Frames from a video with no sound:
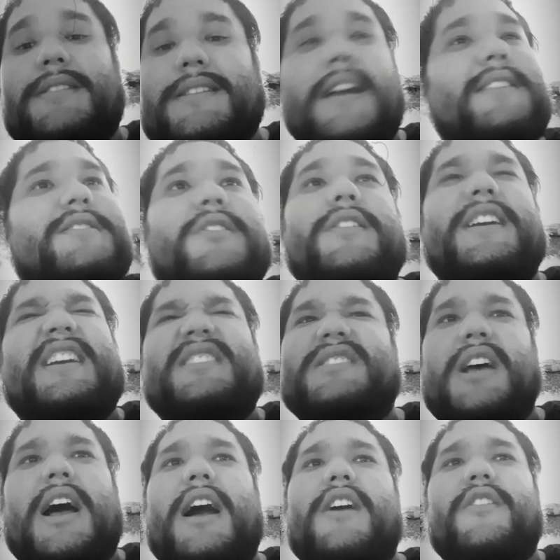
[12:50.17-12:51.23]
I started getting
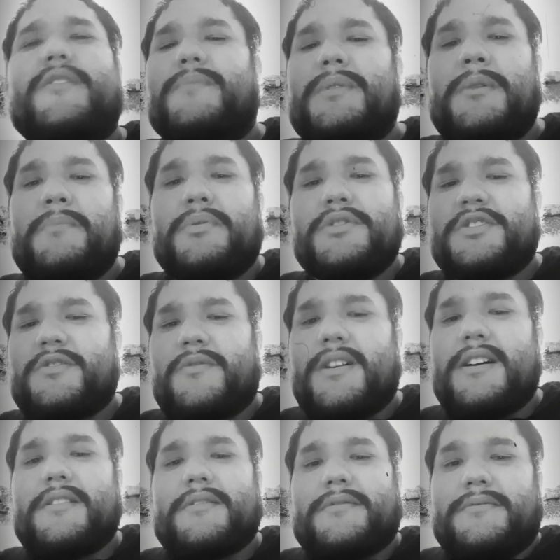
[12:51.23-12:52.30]
tired of being pushed
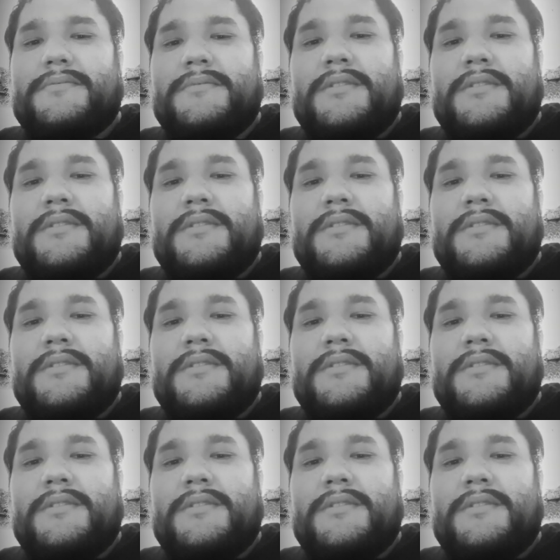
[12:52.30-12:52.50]
around.